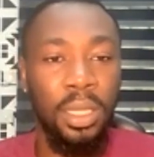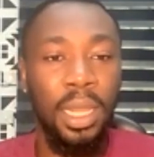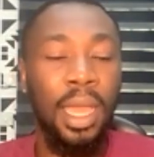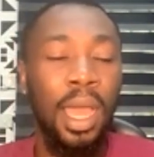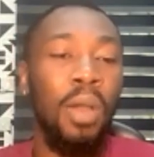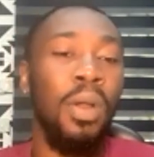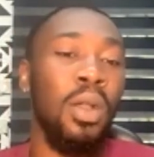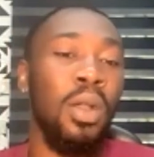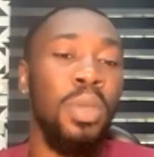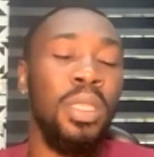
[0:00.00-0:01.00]
Like how are
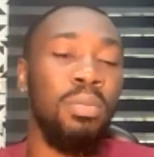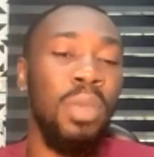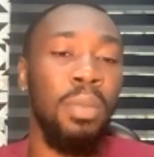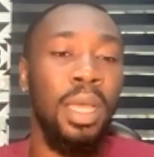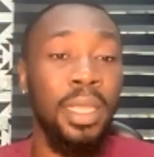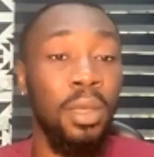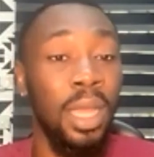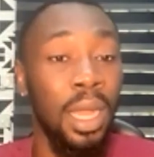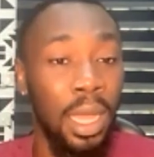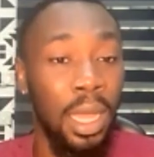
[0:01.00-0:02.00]
community members held
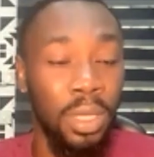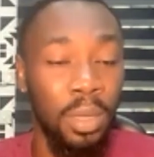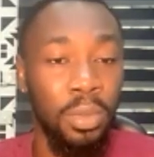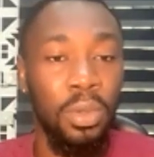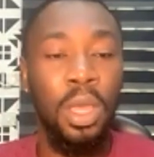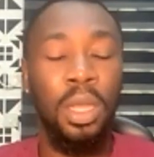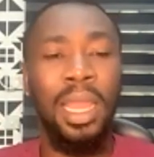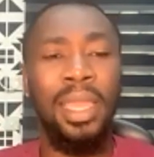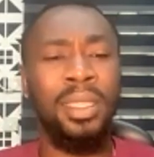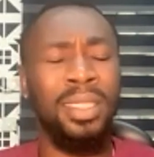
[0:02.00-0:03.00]
accountable?
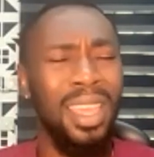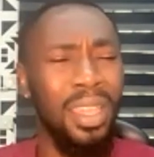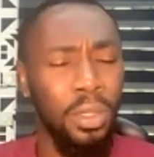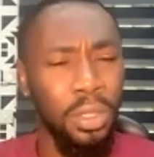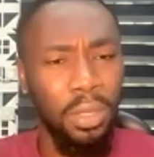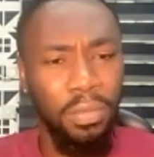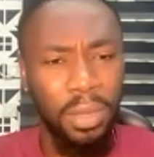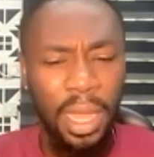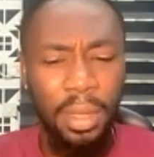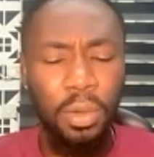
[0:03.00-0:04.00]
Like, is there inclusive
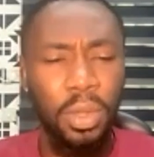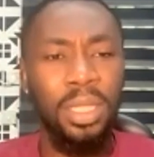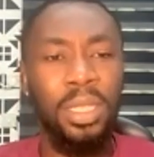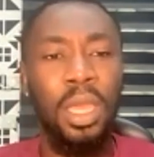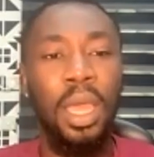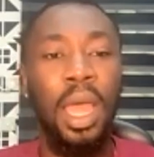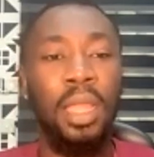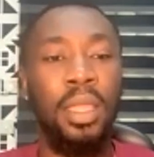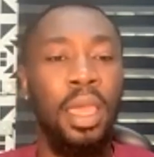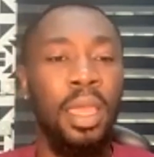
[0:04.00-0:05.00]
language? Are
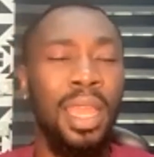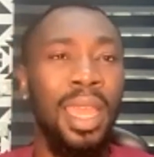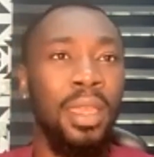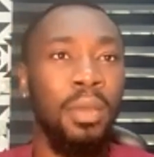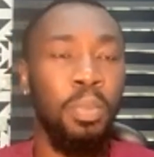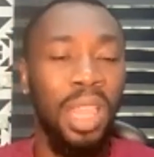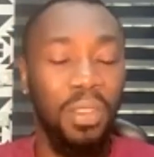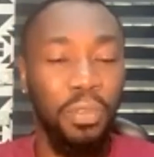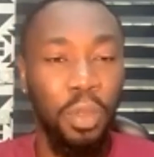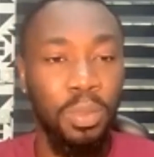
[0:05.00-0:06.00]
there like
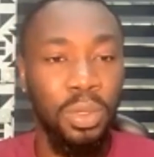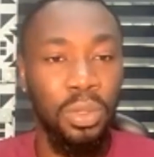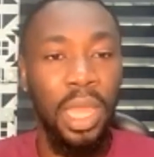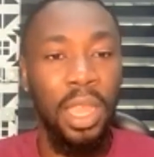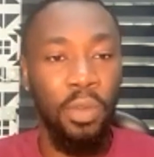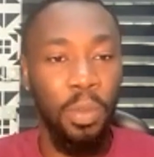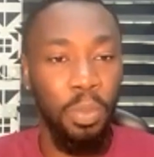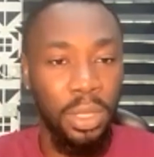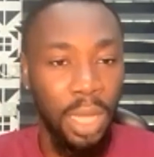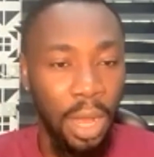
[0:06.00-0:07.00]
platforms to like
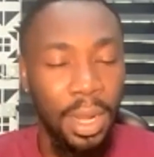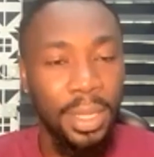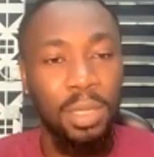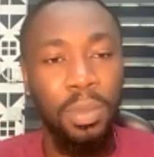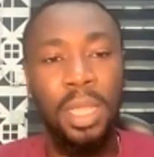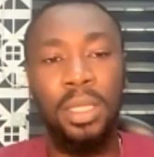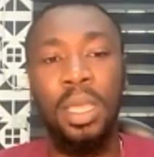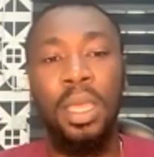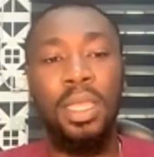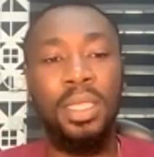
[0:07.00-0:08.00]
report harassment?
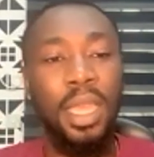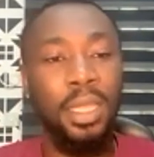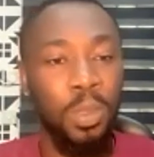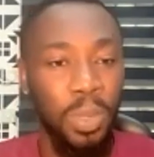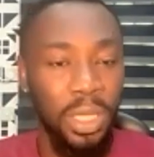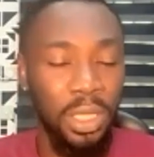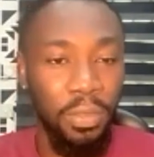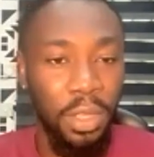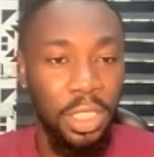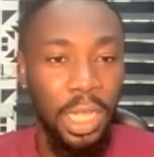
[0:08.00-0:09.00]
Is there a
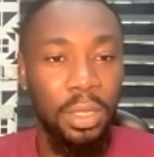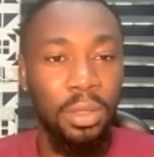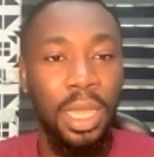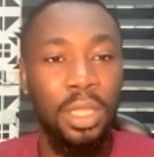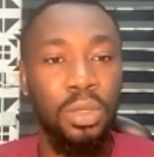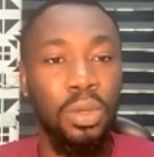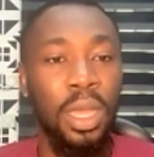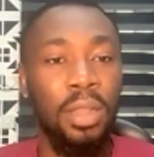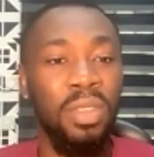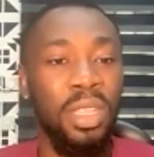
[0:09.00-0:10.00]
specific channel that you
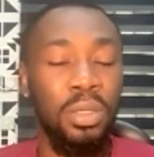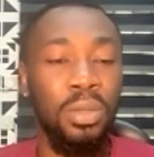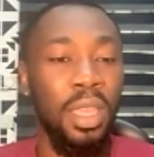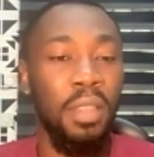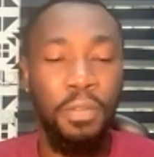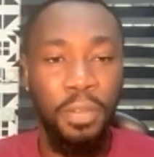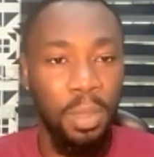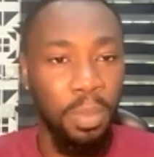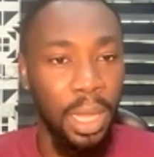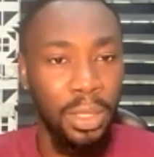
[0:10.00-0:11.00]
can reach to get feedback?